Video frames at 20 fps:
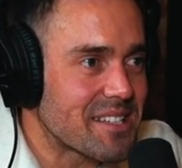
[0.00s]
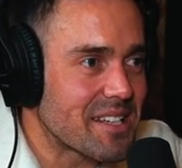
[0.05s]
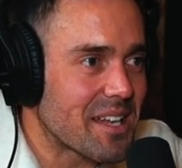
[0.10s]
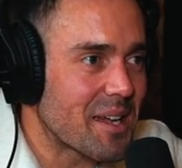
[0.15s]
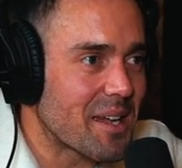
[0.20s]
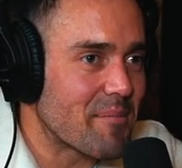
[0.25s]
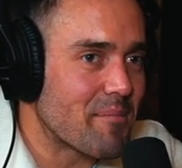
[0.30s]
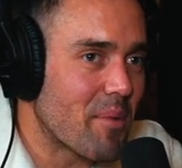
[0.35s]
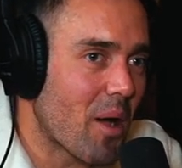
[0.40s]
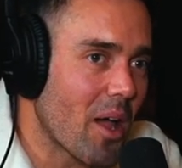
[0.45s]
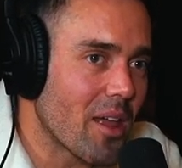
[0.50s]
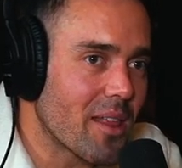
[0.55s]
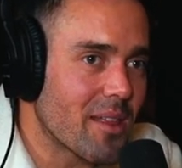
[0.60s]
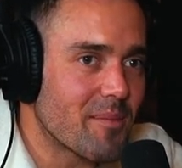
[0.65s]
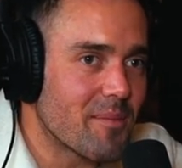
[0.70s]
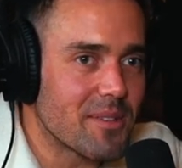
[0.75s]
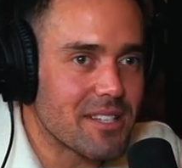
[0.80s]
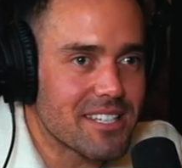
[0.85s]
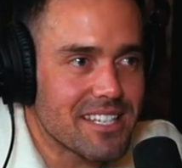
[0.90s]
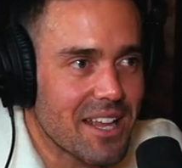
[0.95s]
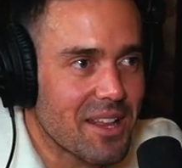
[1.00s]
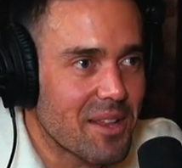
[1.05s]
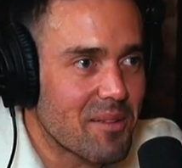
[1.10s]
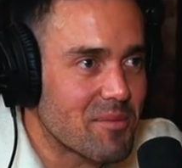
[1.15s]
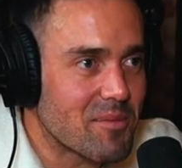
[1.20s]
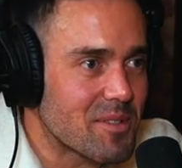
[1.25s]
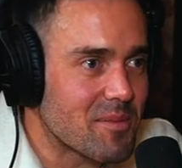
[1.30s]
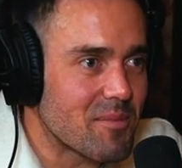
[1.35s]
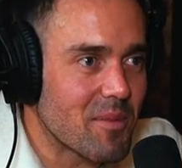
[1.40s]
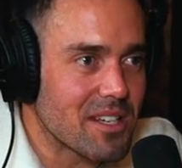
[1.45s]
like buy them and sell
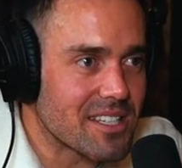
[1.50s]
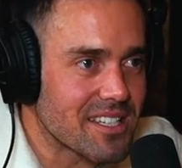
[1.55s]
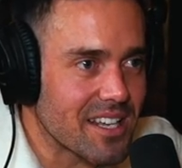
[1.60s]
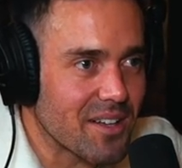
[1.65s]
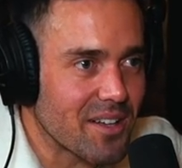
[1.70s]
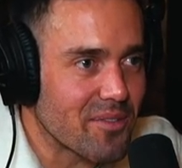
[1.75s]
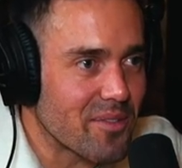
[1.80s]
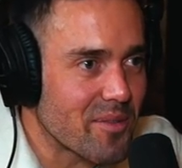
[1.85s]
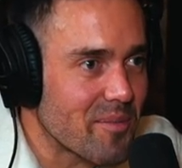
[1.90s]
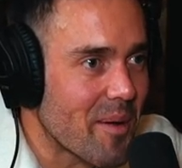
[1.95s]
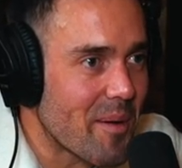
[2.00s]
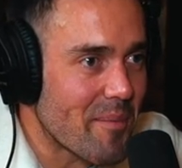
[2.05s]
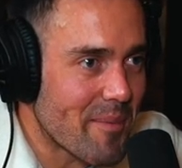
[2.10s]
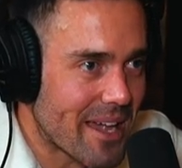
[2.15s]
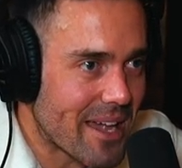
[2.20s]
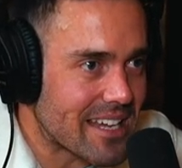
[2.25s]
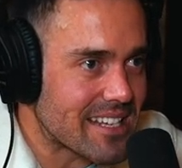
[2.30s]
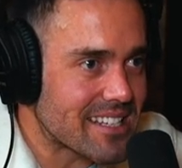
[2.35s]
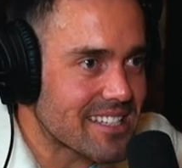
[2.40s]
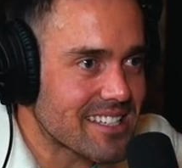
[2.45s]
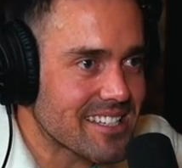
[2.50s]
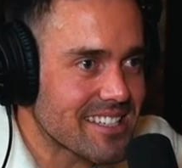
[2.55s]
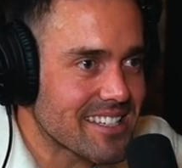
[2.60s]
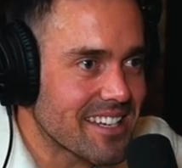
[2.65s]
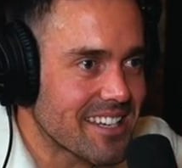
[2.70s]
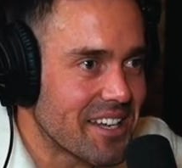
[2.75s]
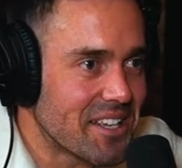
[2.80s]
them to myself and my mates